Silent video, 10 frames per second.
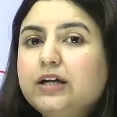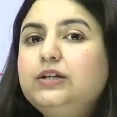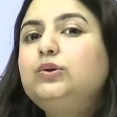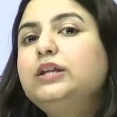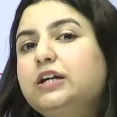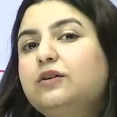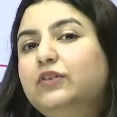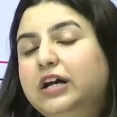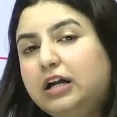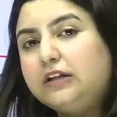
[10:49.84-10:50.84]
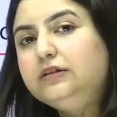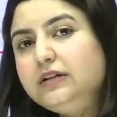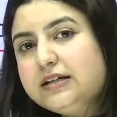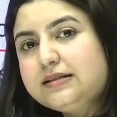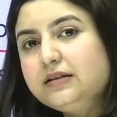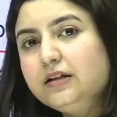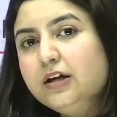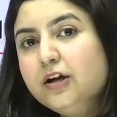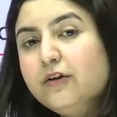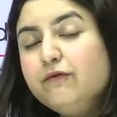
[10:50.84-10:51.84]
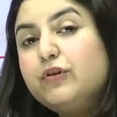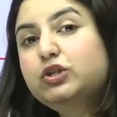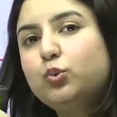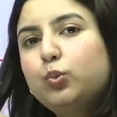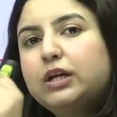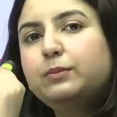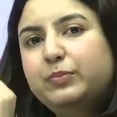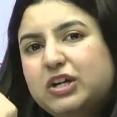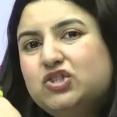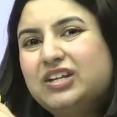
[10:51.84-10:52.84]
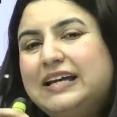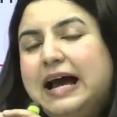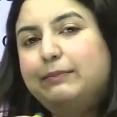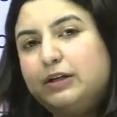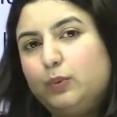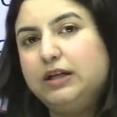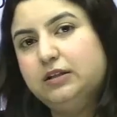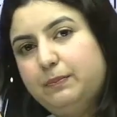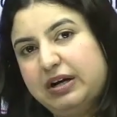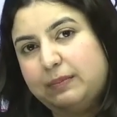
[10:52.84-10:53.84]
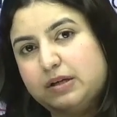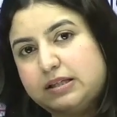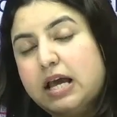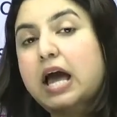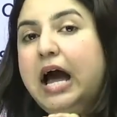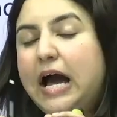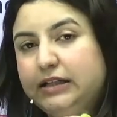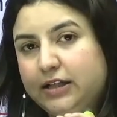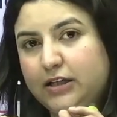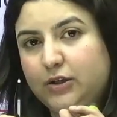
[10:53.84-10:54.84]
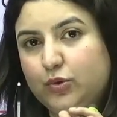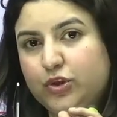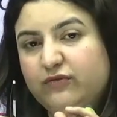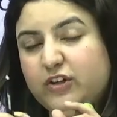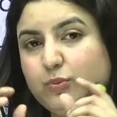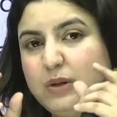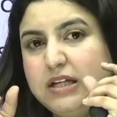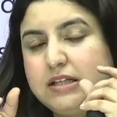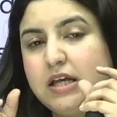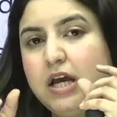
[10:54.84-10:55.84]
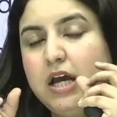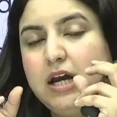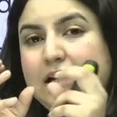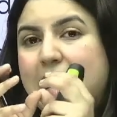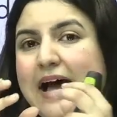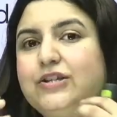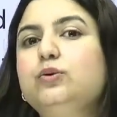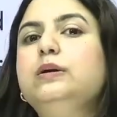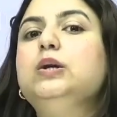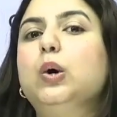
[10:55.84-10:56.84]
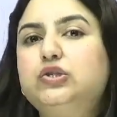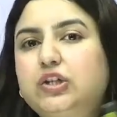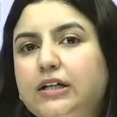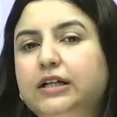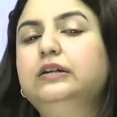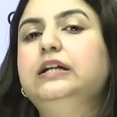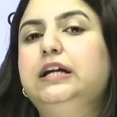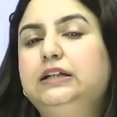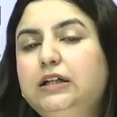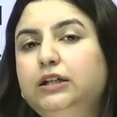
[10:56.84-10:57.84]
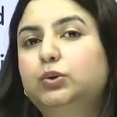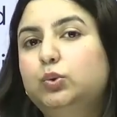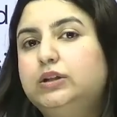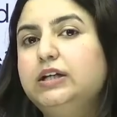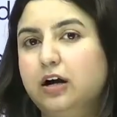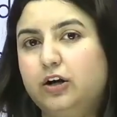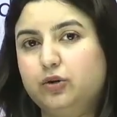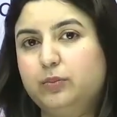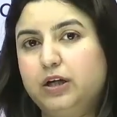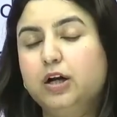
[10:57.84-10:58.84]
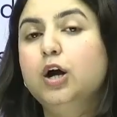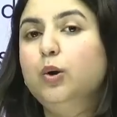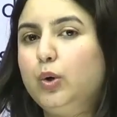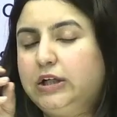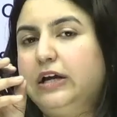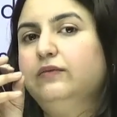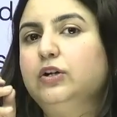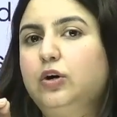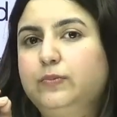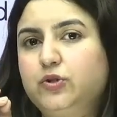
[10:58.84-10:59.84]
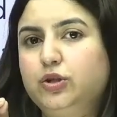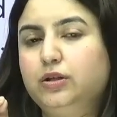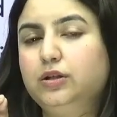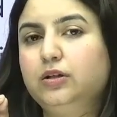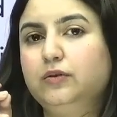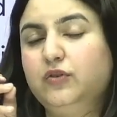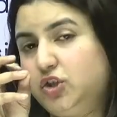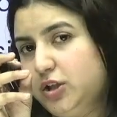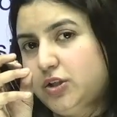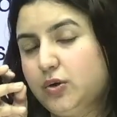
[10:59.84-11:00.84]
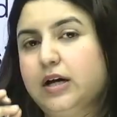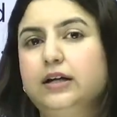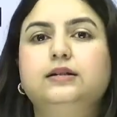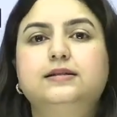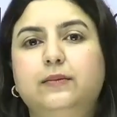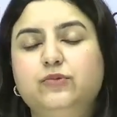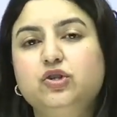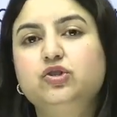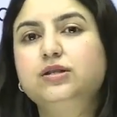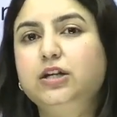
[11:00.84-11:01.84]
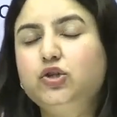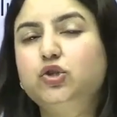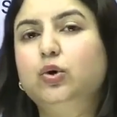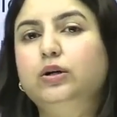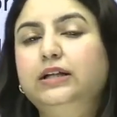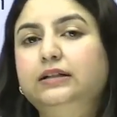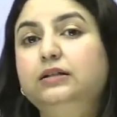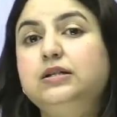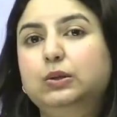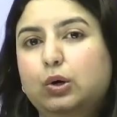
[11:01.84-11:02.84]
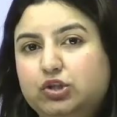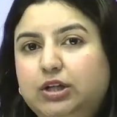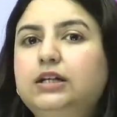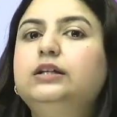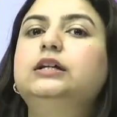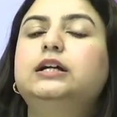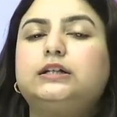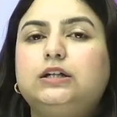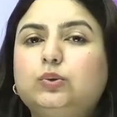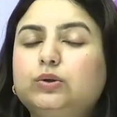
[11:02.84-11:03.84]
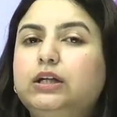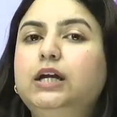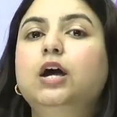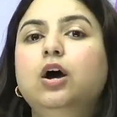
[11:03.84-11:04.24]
Can you think of another reason which will bridge the gap between the premise and conclusion, which means it has to be logically related to the argument. Whatever option, which is your correct assumption, just ensure that it is logically related to the